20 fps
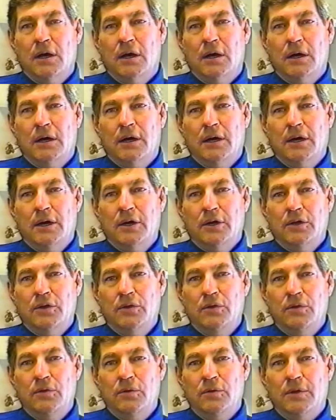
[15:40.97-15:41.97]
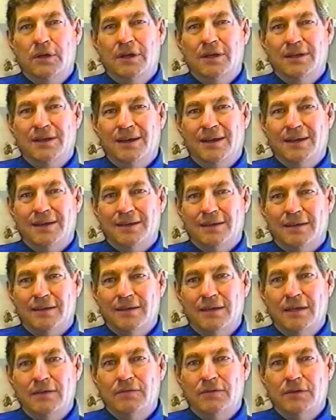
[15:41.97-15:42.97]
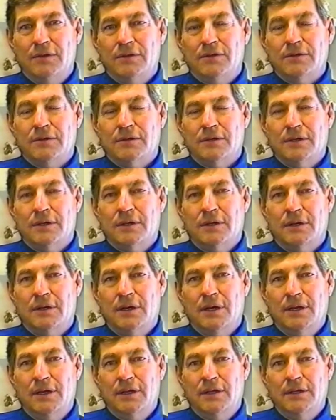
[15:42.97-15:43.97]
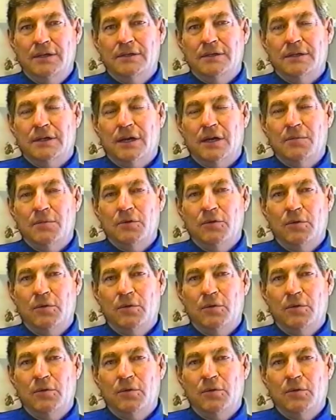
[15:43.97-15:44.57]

You cannot leave it at any time.